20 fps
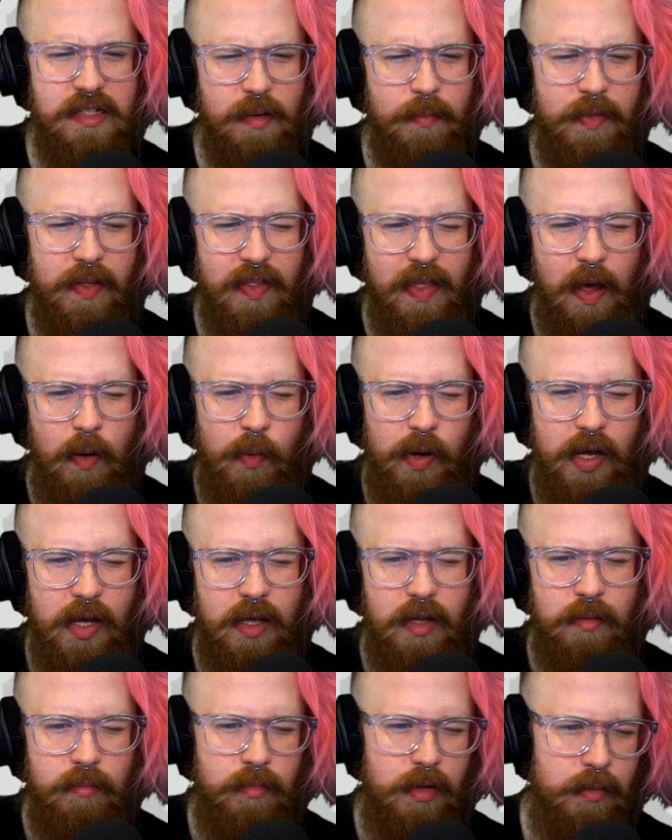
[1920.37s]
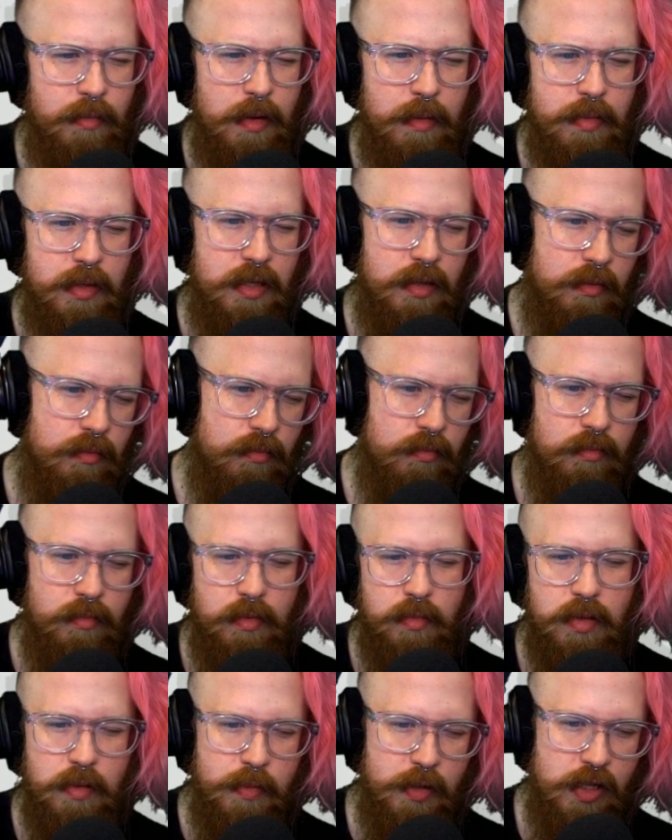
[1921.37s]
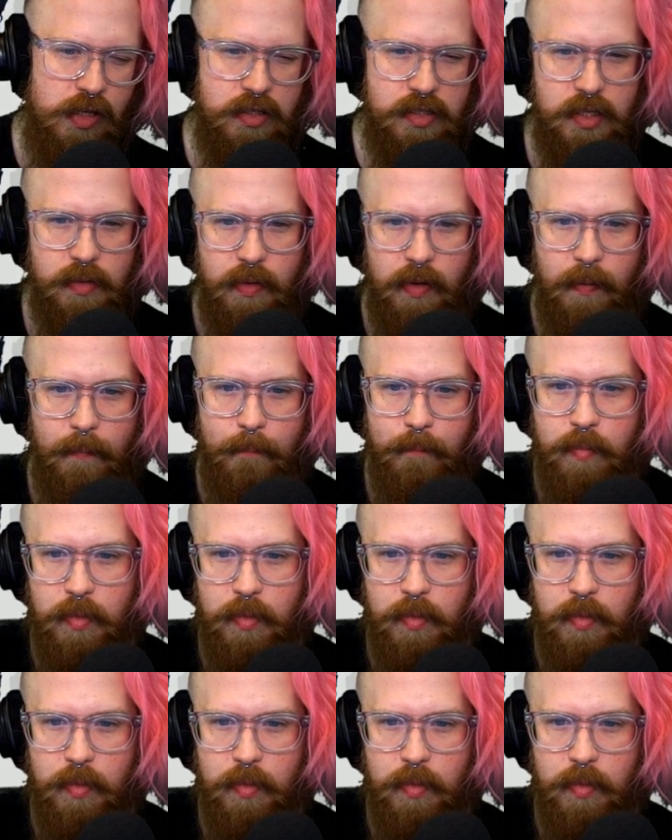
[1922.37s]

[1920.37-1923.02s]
something that way, and maybe it belongs that way.